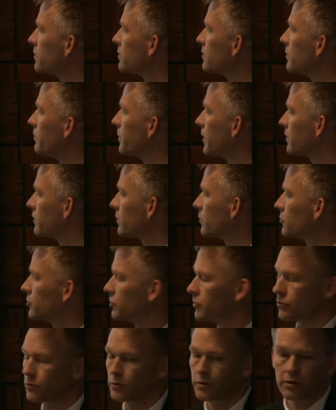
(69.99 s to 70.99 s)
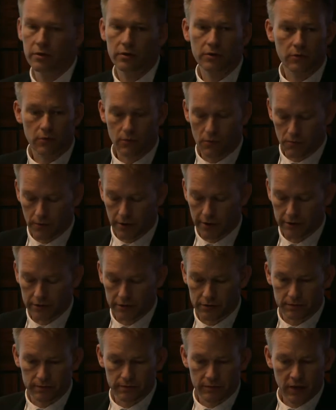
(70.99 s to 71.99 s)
best of two words.